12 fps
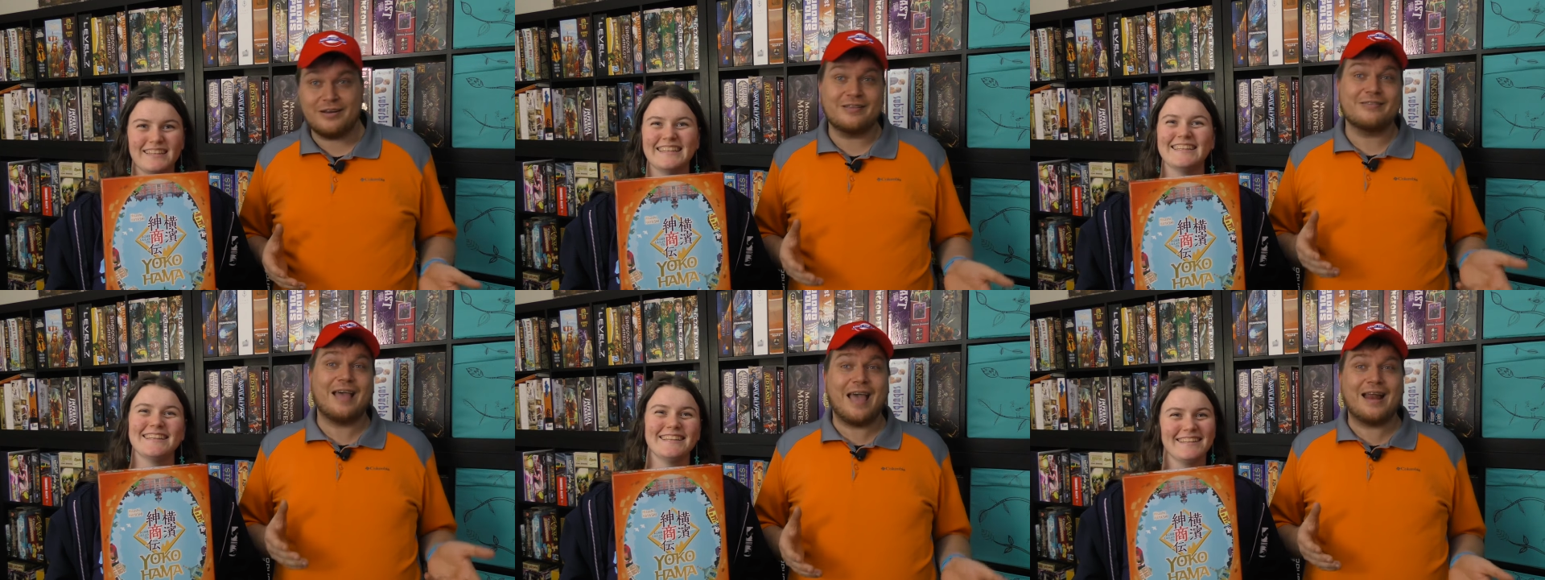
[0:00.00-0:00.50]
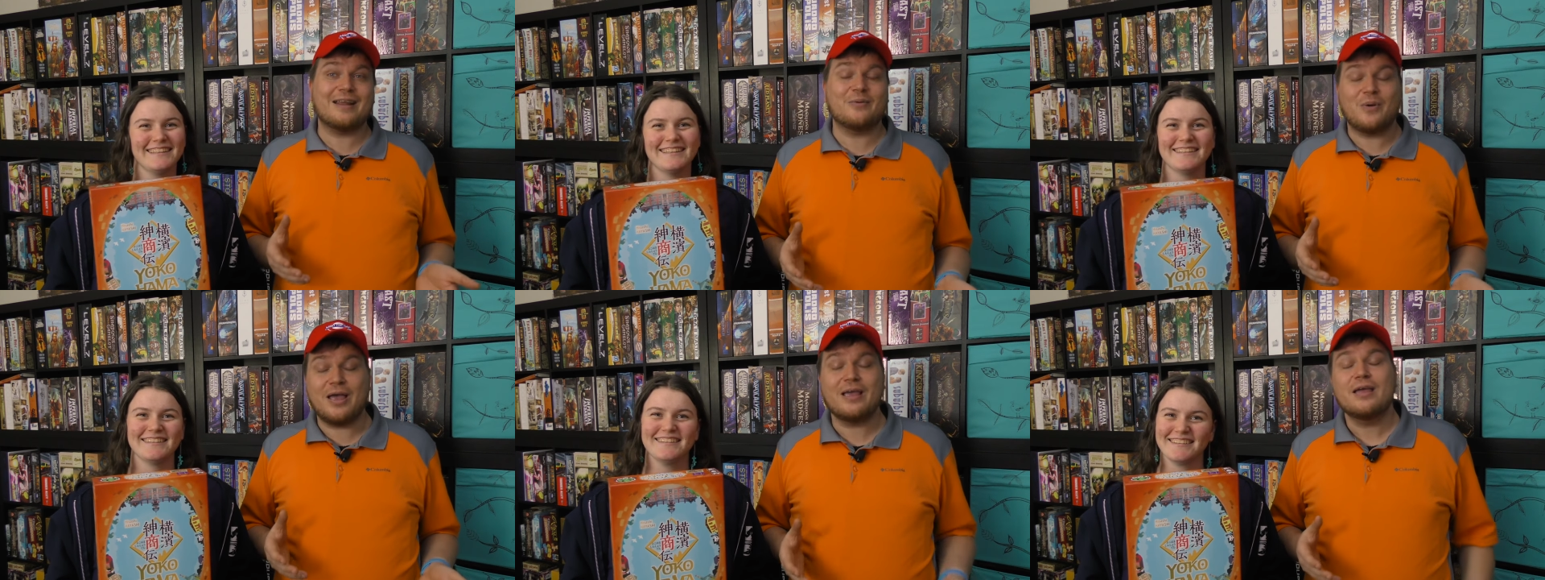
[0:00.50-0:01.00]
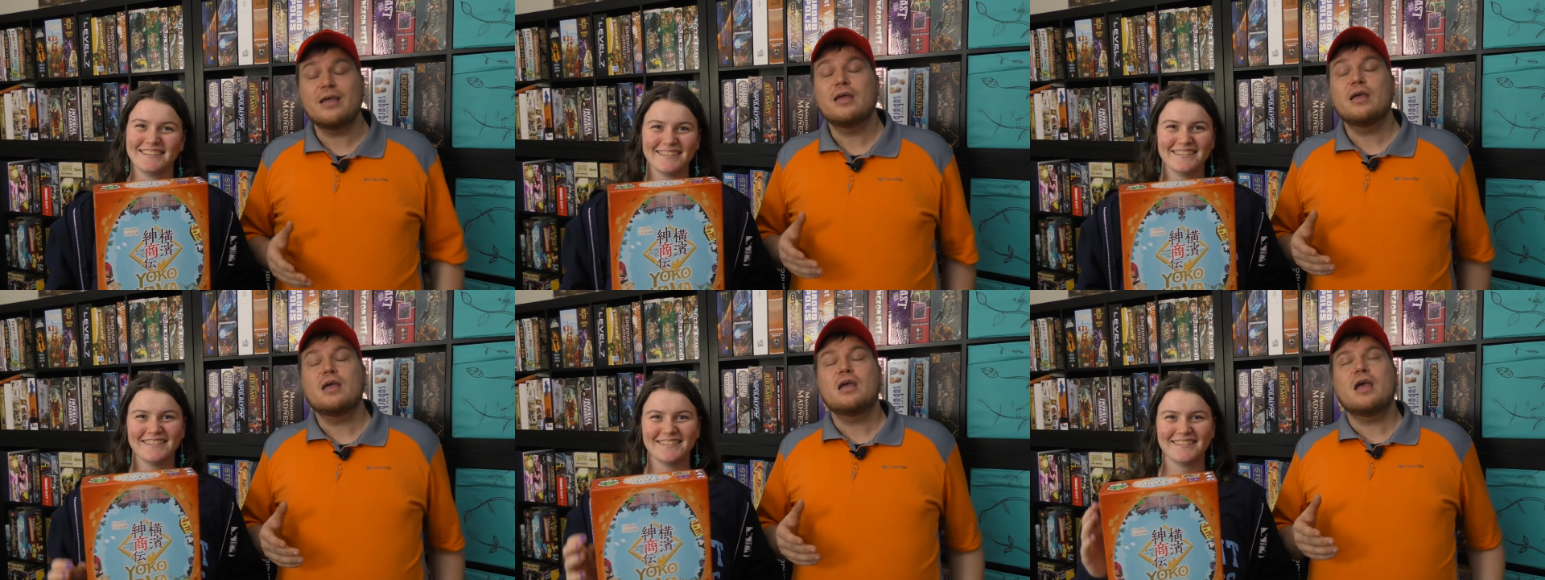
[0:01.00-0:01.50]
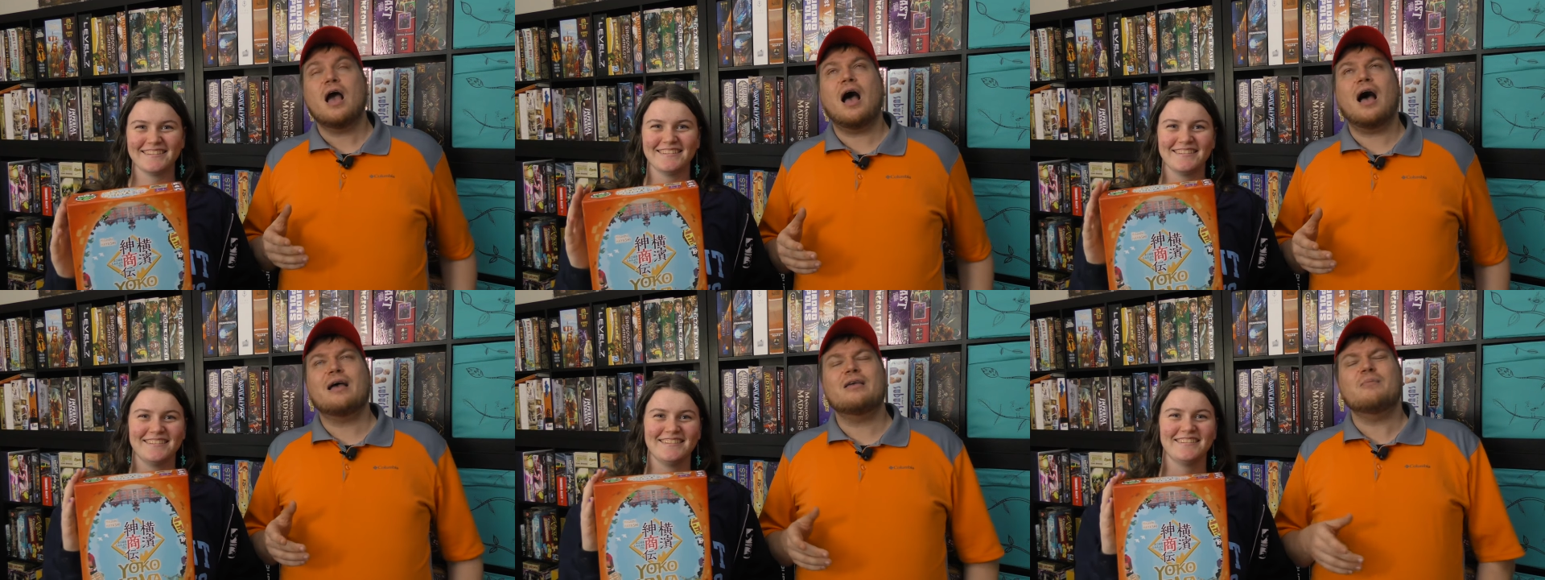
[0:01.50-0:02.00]
Speaker 1: is mm-hmm. anyway.
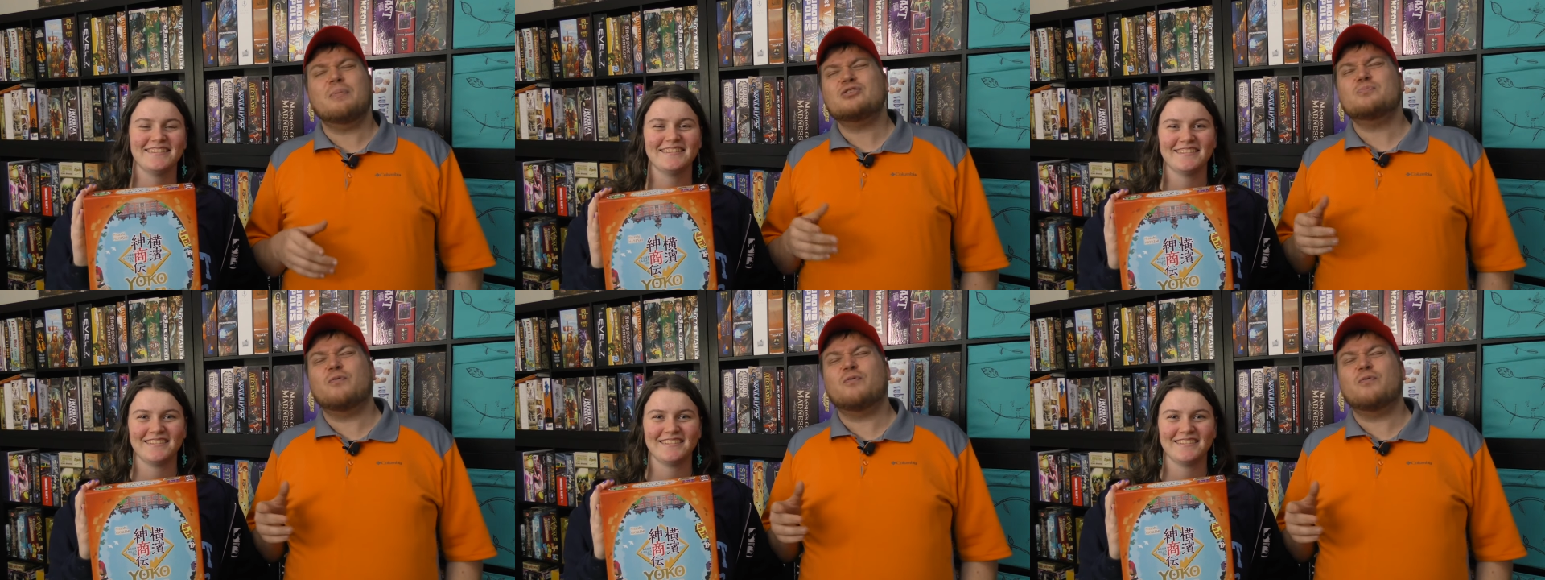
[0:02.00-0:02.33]
Uh, but